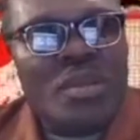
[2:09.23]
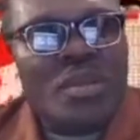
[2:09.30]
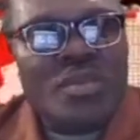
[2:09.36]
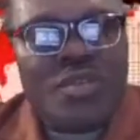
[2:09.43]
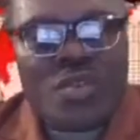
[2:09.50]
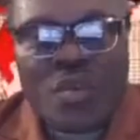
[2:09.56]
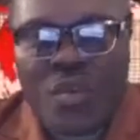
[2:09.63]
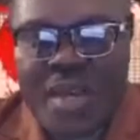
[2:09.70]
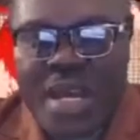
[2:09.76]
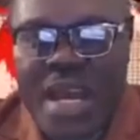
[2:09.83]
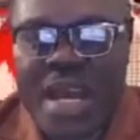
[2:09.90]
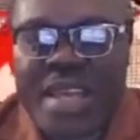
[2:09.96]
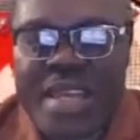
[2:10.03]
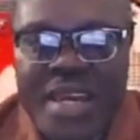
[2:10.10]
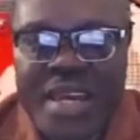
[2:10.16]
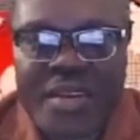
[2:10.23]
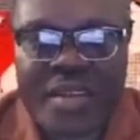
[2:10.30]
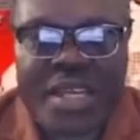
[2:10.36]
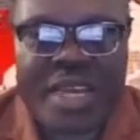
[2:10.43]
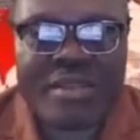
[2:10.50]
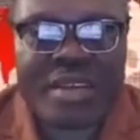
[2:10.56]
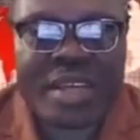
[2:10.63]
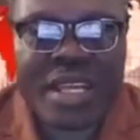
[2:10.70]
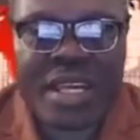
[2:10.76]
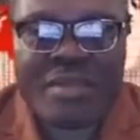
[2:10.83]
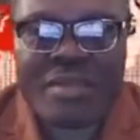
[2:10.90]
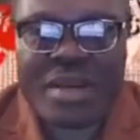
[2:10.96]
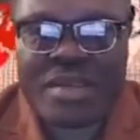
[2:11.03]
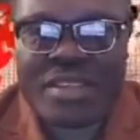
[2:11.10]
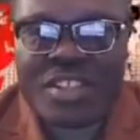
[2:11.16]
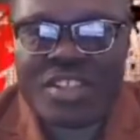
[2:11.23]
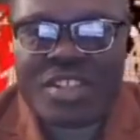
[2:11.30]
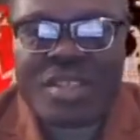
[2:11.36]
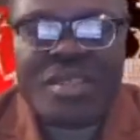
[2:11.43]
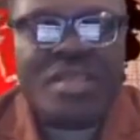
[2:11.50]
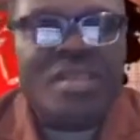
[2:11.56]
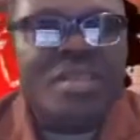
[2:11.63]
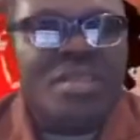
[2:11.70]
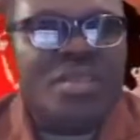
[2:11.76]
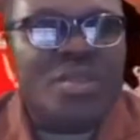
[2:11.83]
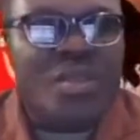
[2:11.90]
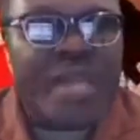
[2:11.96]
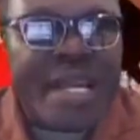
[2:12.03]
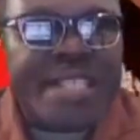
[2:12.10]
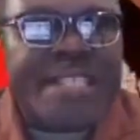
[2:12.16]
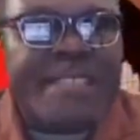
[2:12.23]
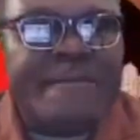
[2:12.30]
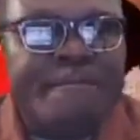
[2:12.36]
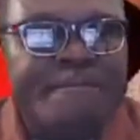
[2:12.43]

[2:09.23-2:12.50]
So we are here to give a clear message tonight.